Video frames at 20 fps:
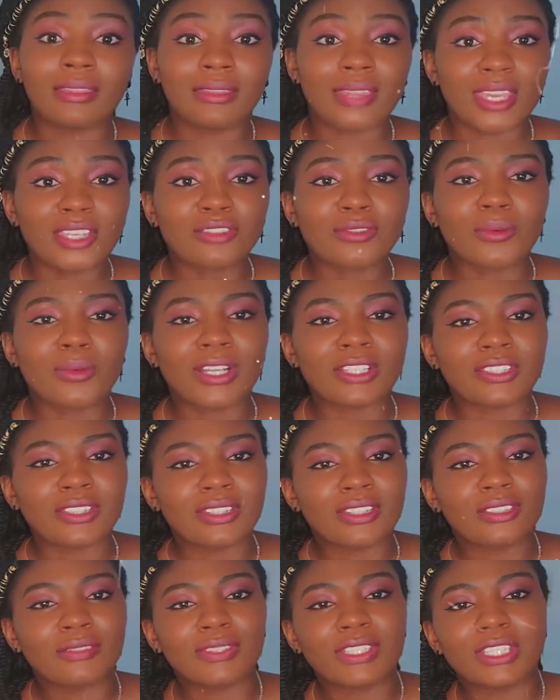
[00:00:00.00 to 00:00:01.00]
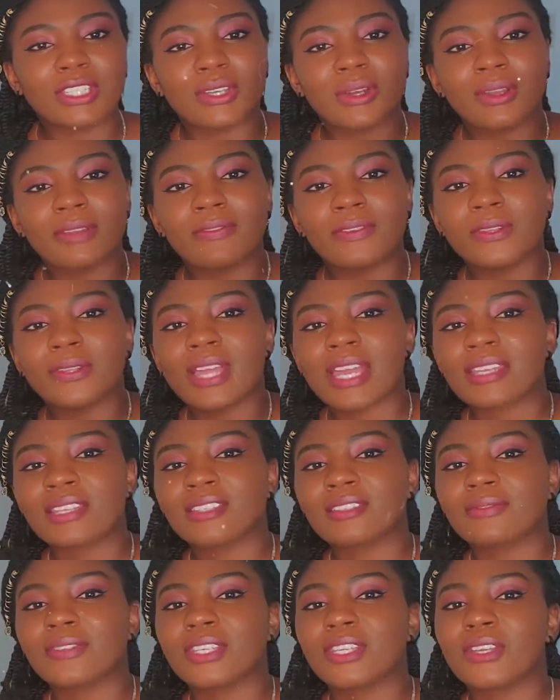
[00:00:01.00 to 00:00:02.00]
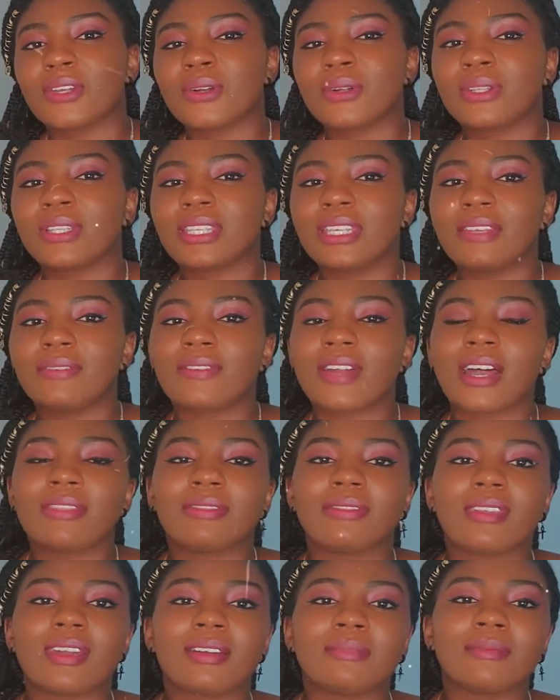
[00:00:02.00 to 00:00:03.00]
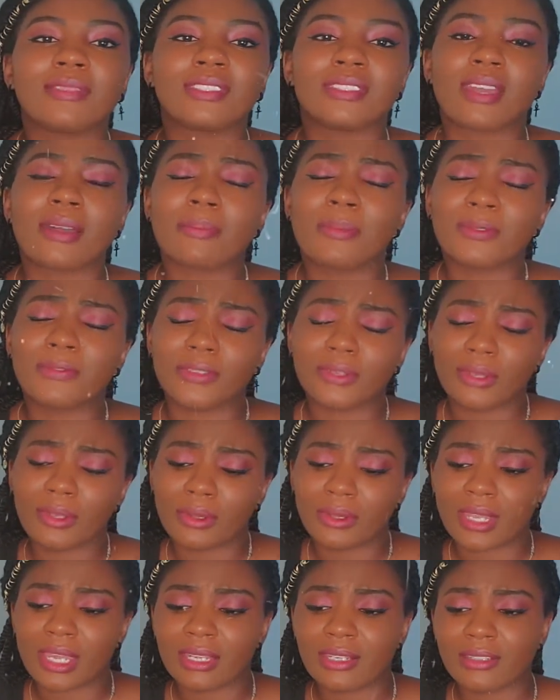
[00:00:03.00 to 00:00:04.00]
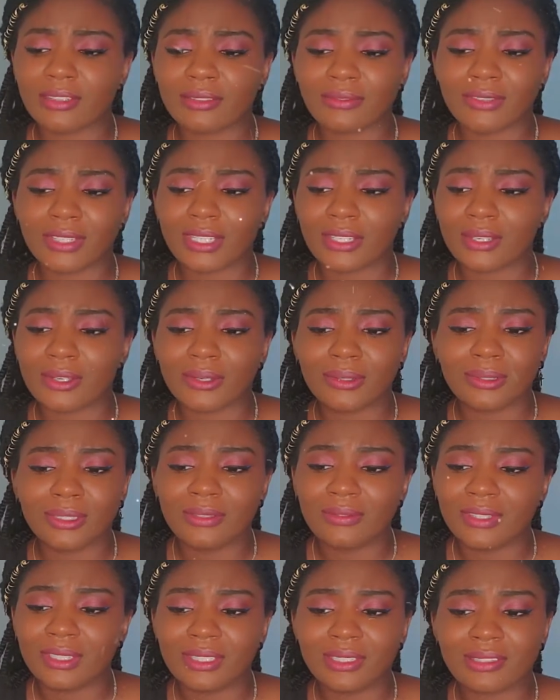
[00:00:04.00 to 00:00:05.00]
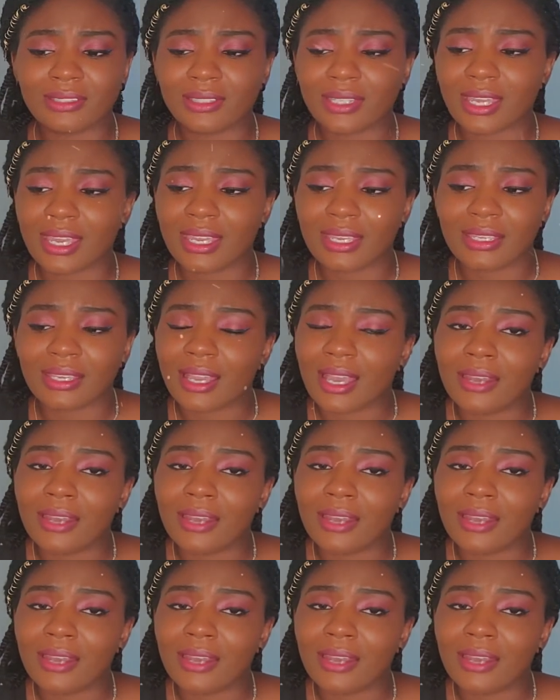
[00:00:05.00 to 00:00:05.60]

Thanks for watching this video. If you like this video, leave a thumbs up. If you don't like this video, leave a dislike.